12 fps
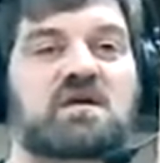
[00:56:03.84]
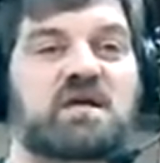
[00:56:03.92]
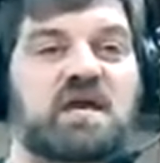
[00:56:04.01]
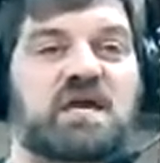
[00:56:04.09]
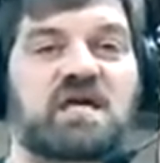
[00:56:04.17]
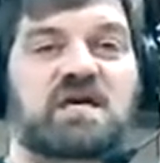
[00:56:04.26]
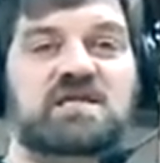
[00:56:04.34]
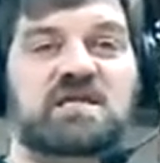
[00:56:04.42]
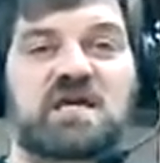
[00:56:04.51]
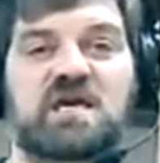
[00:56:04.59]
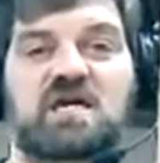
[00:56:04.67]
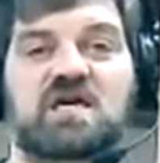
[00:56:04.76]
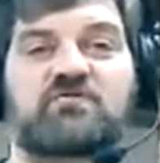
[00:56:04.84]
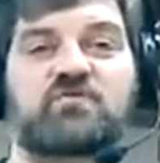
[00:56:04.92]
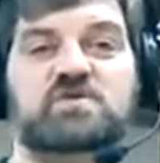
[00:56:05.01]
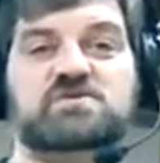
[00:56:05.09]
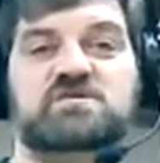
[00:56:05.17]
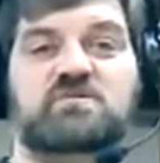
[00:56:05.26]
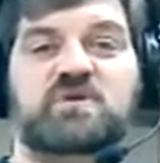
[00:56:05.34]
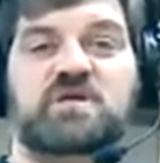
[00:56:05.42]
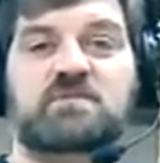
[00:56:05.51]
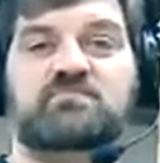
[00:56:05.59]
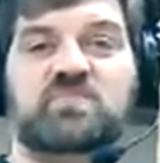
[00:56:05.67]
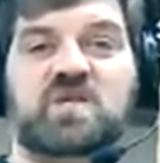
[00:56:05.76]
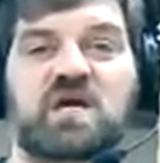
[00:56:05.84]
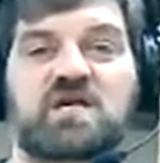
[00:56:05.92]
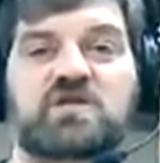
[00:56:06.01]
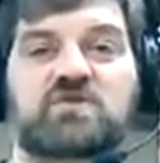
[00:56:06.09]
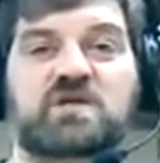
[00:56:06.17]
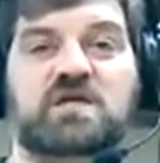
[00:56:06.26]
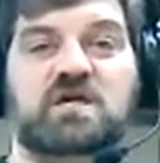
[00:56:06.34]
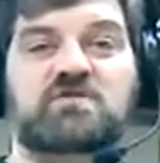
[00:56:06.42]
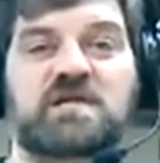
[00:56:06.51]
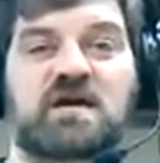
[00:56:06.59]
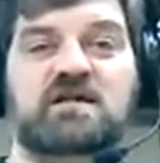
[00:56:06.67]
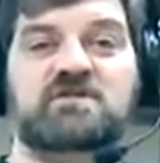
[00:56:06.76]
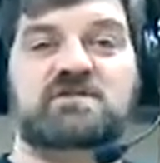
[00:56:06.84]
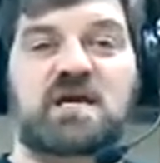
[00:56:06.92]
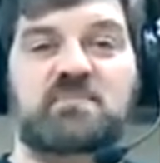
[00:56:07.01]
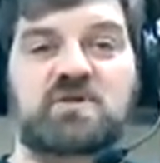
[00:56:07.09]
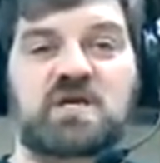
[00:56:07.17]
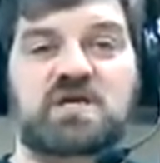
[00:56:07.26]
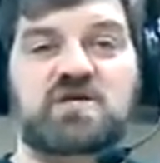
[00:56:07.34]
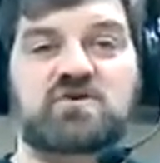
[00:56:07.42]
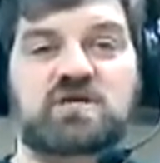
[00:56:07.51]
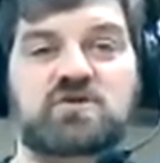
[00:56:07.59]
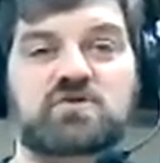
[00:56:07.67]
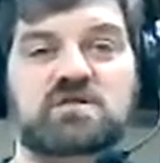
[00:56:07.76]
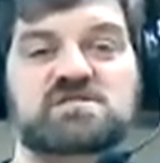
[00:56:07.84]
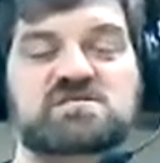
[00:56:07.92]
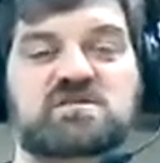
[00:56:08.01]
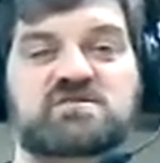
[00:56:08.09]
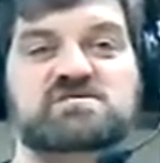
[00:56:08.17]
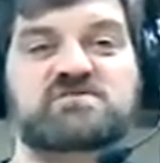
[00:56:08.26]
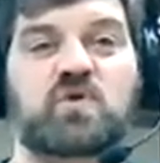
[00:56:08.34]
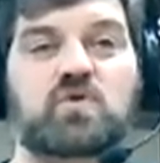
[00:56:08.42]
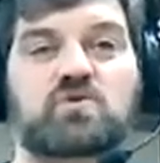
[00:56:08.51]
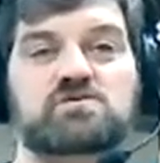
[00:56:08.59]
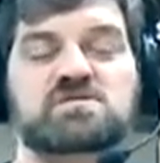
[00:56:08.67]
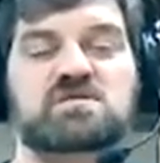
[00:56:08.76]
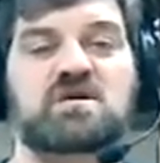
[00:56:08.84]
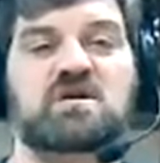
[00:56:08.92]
and a Forstner bit, and you can go down to your depth and you can drill a series of holes,